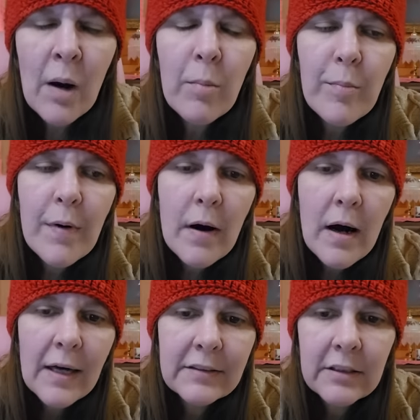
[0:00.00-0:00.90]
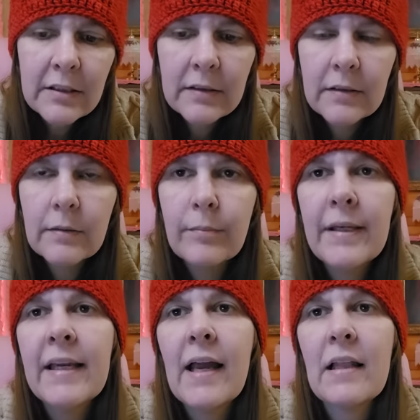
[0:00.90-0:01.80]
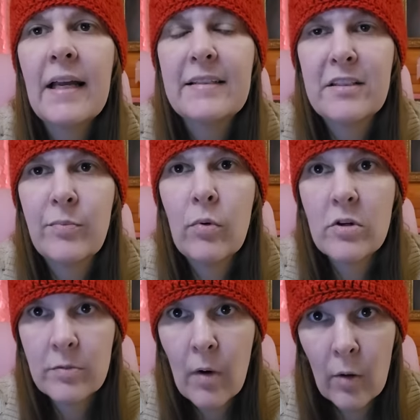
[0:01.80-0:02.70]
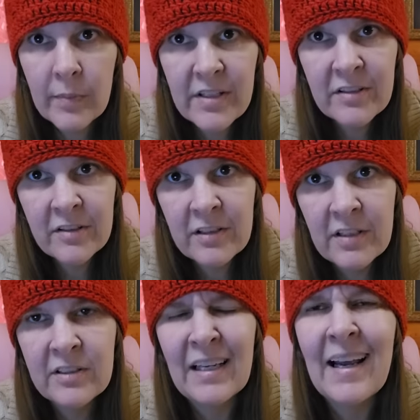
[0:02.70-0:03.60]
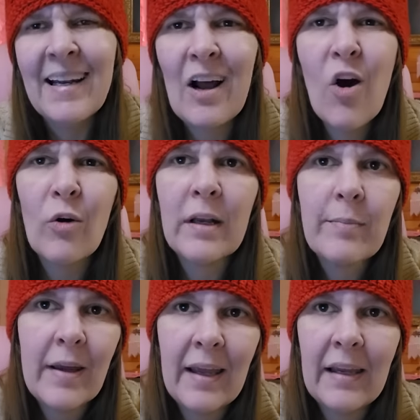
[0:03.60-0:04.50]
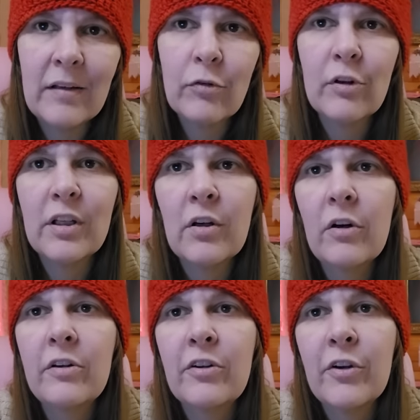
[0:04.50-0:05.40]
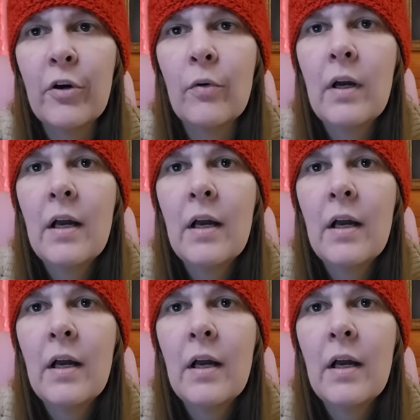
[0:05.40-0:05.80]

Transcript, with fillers: But being I like to support small businesses and I already paid for the yarn, you know,